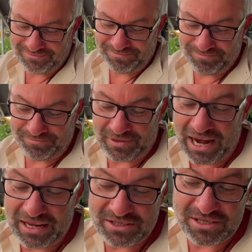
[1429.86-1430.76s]
And
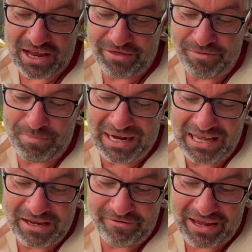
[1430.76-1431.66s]
I
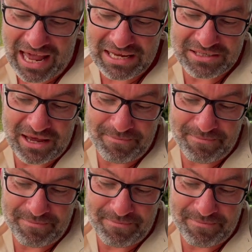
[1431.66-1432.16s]
believe it has